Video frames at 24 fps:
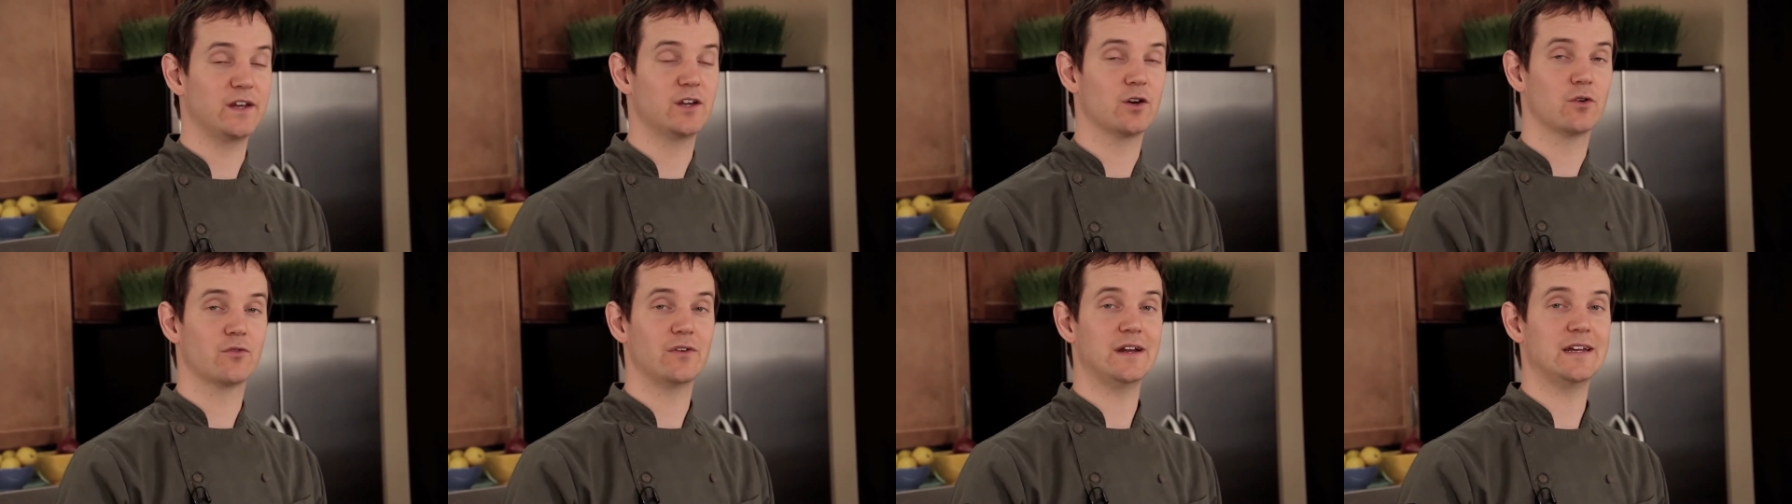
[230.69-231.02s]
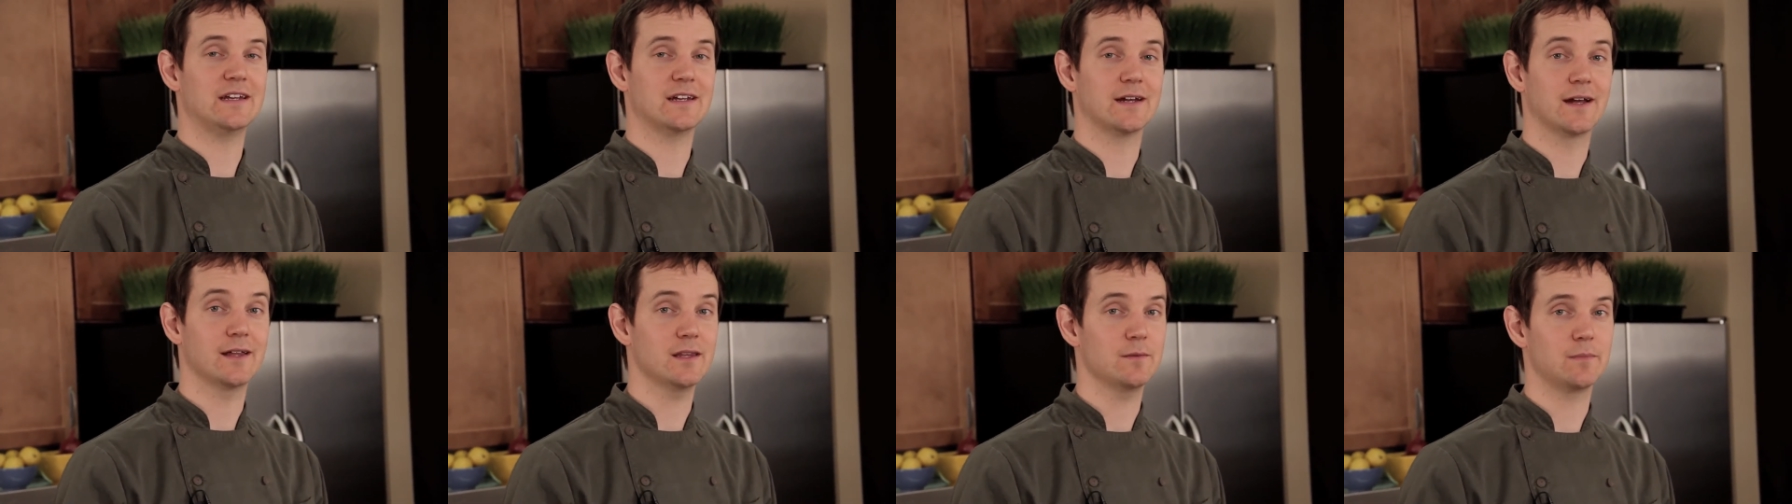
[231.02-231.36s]
And when
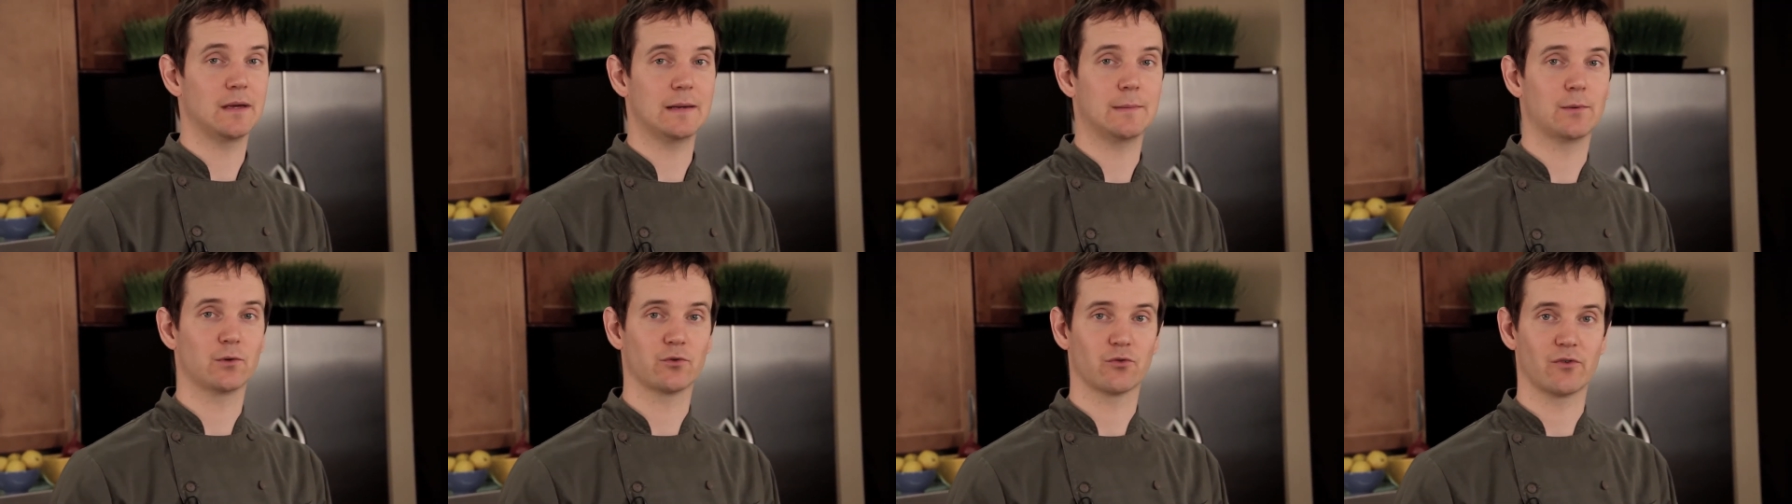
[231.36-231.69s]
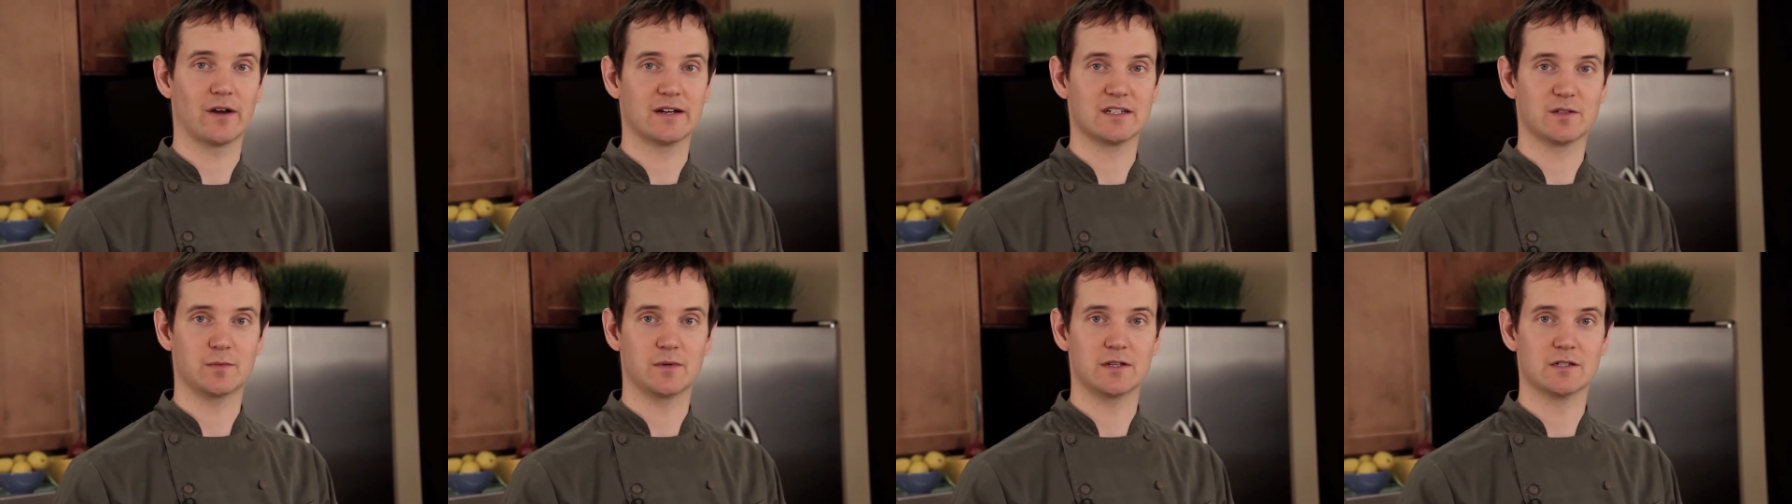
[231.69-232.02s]
you're reading other
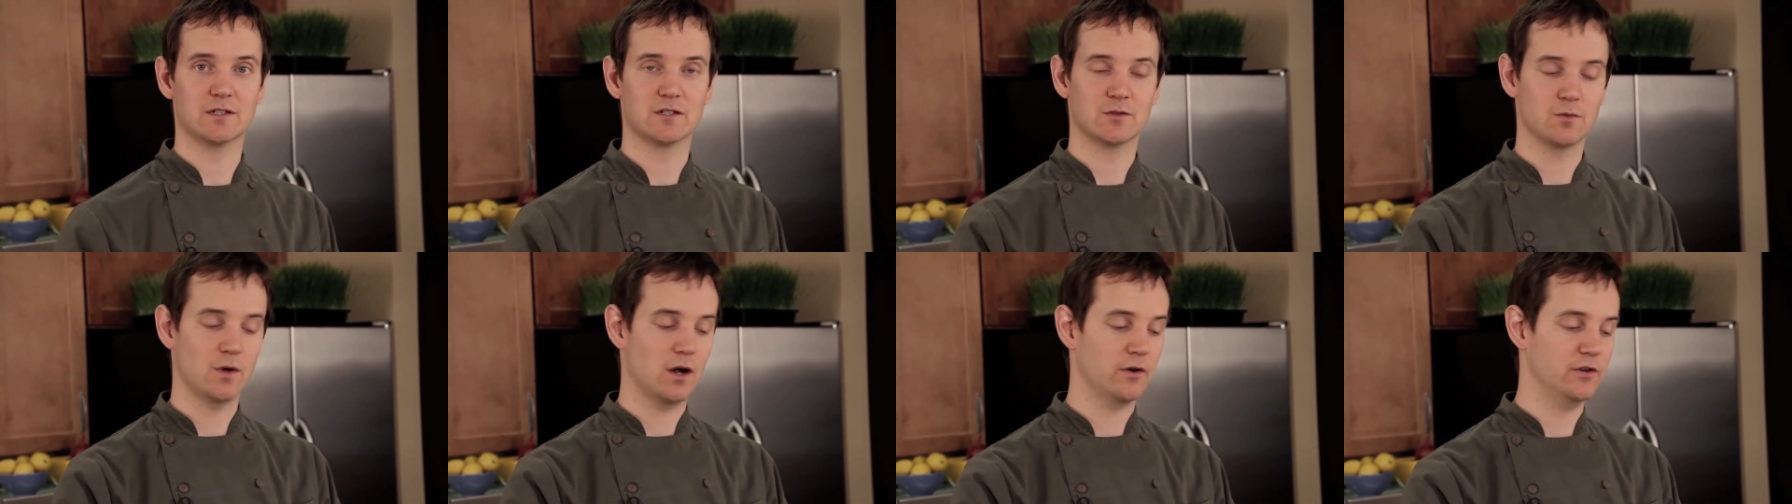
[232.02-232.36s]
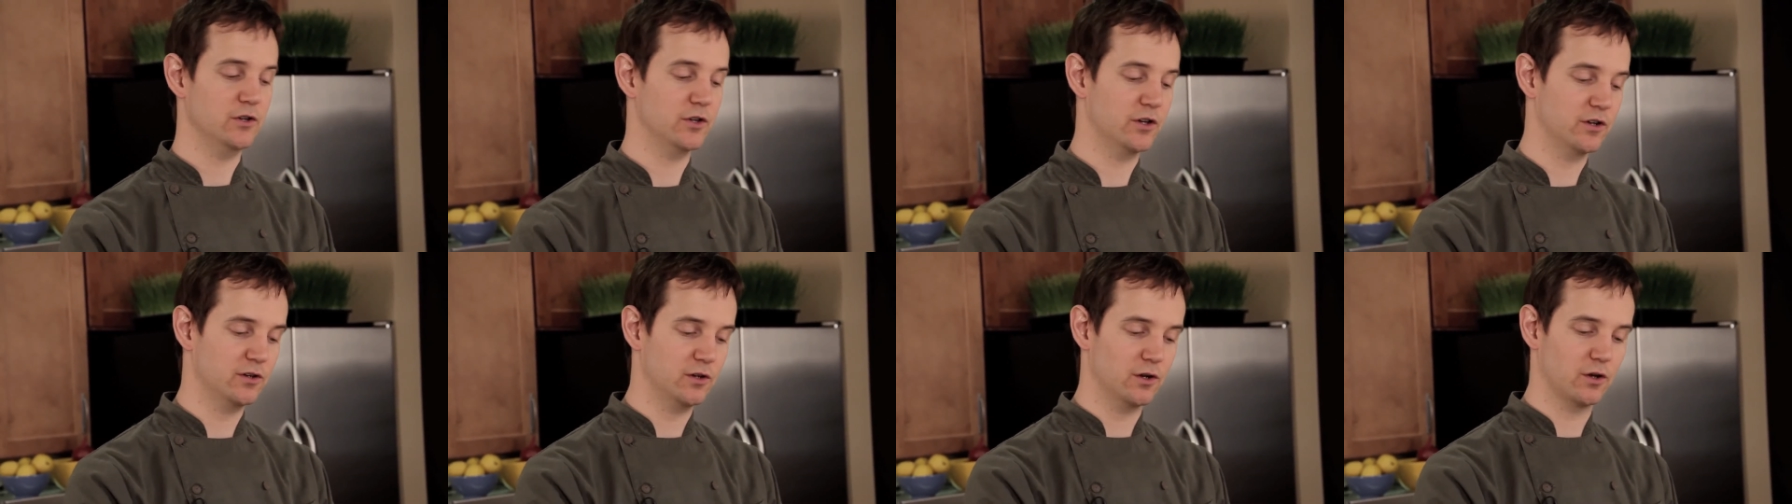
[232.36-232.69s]
people's recipes as
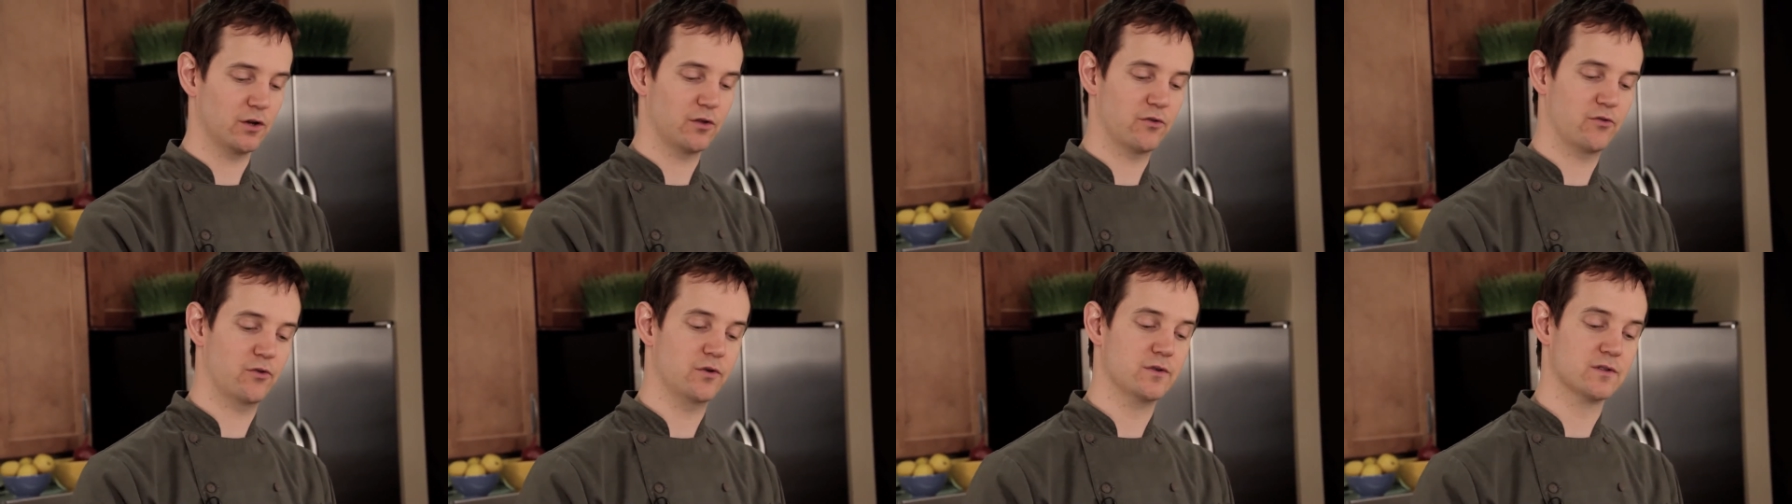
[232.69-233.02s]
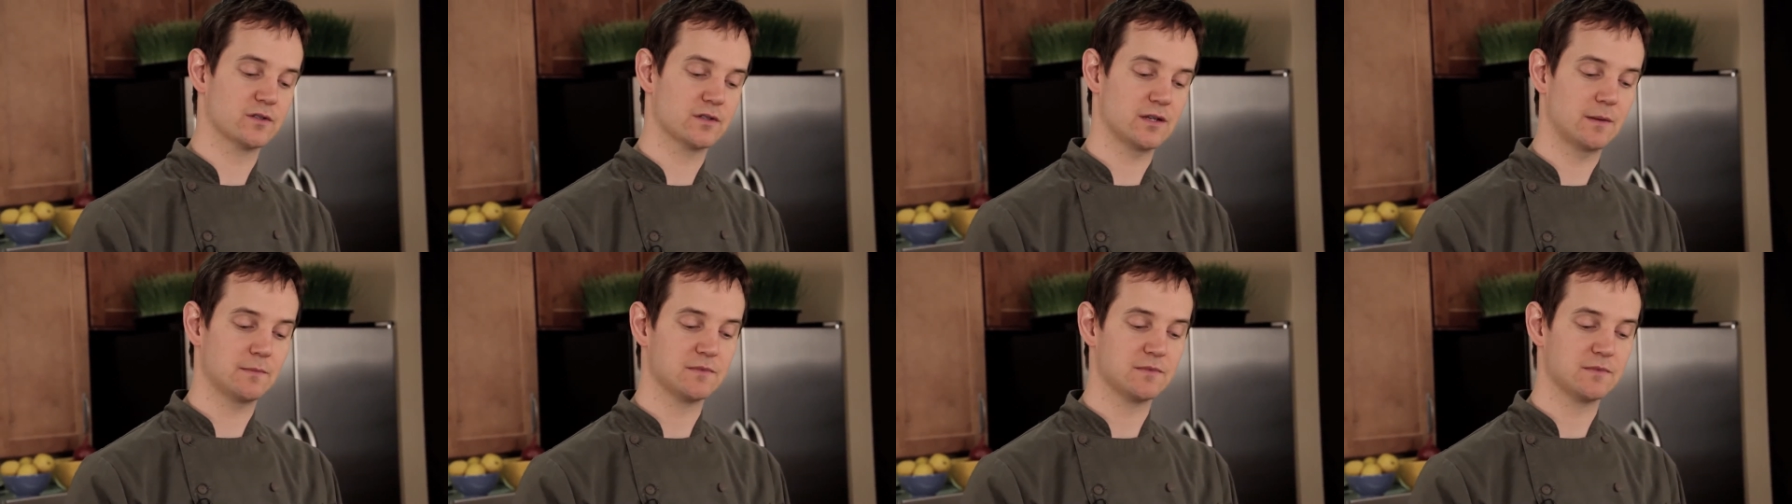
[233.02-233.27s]
well, you can look through,